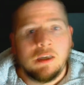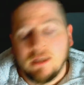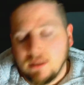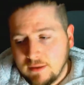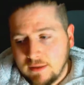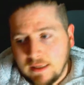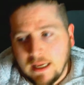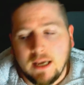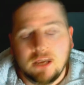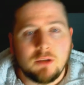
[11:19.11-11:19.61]

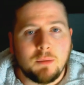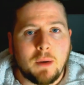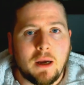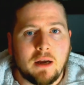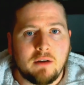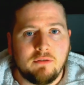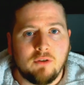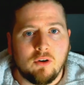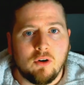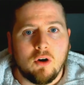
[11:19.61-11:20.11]
Stay as a
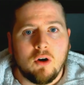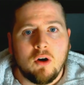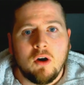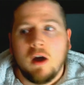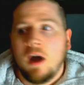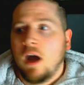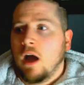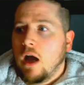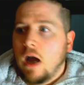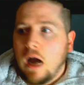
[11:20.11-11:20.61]
back four.
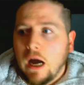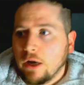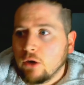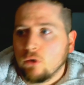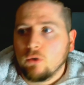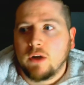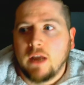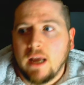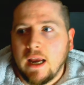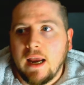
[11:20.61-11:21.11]
I
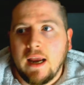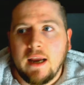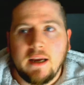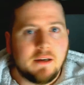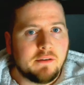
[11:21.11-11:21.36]
don't care